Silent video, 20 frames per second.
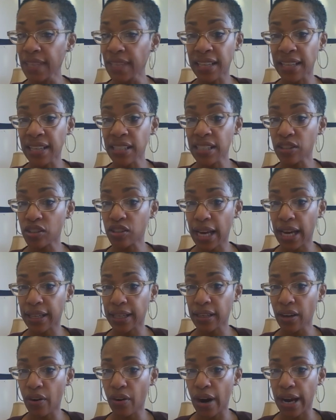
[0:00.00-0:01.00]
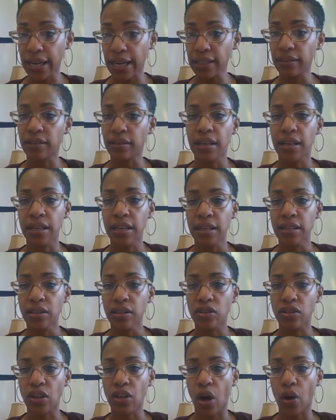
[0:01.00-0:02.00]
I teach 2nd grade.
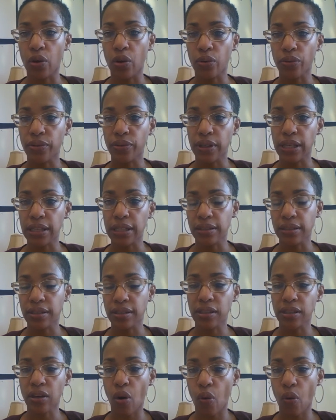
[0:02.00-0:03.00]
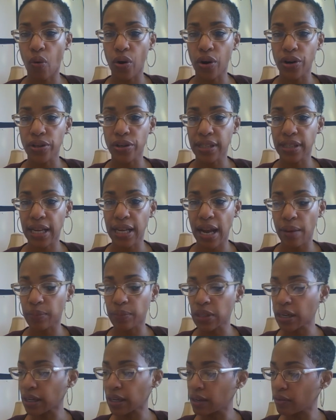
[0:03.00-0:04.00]
So the scores that
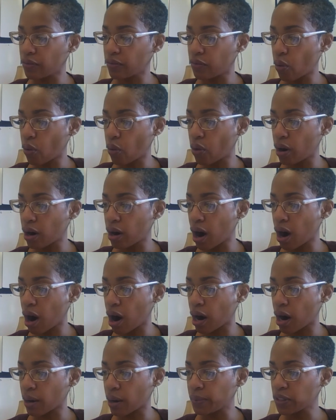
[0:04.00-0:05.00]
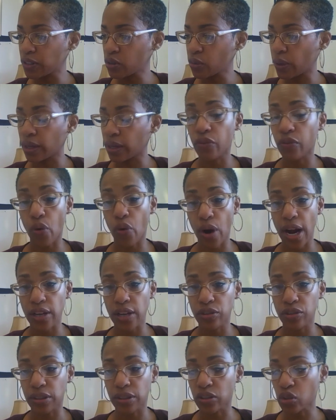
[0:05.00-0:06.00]
I'm looking for are between
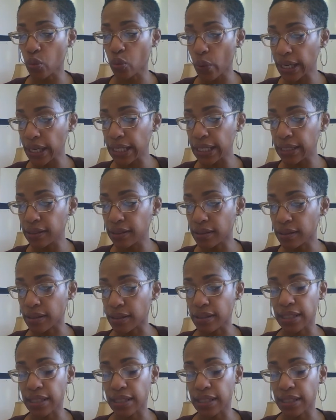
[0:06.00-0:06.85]
420 to